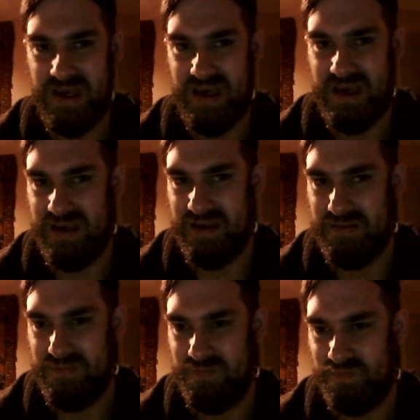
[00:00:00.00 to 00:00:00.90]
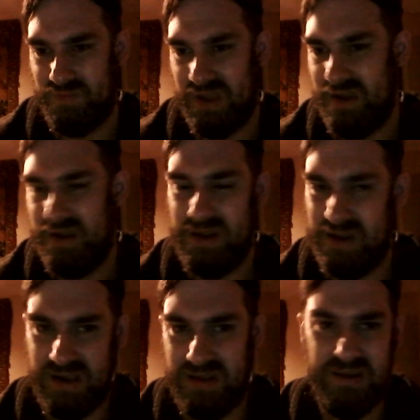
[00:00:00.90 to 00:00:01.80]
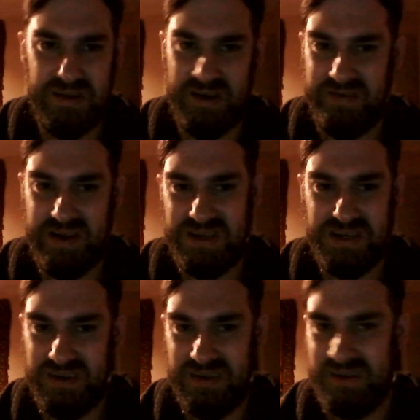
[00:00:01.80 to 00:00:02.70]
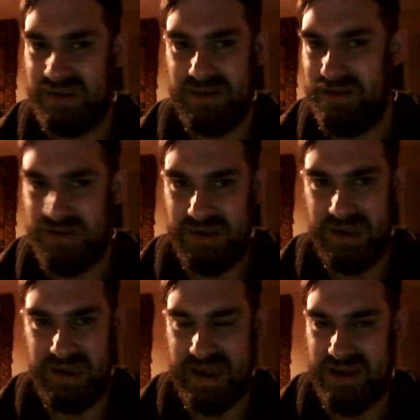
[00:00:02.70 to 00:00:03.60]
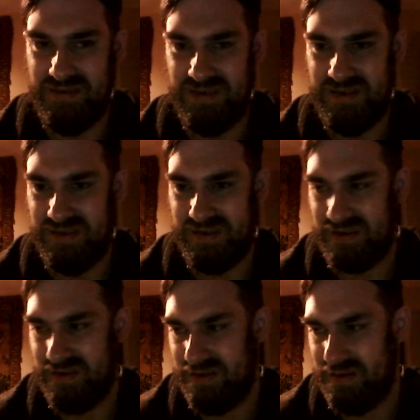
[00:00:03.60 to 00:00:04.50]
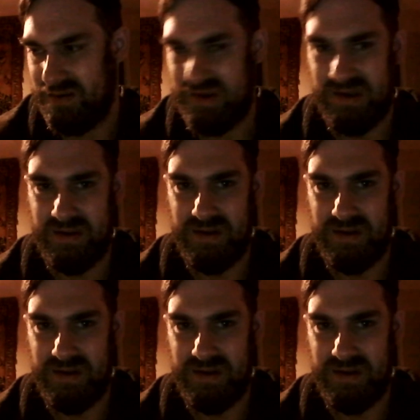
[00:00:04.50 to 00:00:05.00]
The direction's good, the character's good,